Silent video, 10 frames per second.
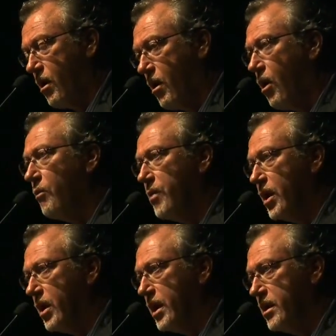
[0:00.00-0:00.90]
call
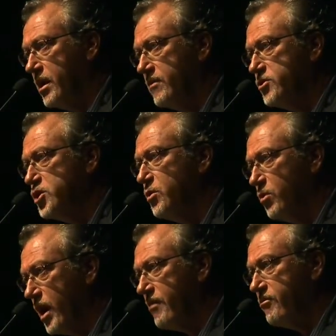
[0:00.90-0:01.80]
me on it if she
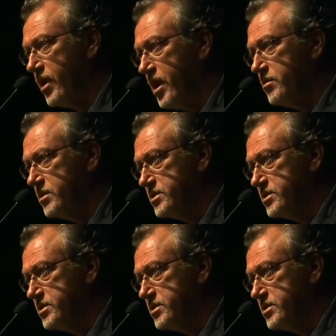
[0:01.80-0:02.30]
were ever able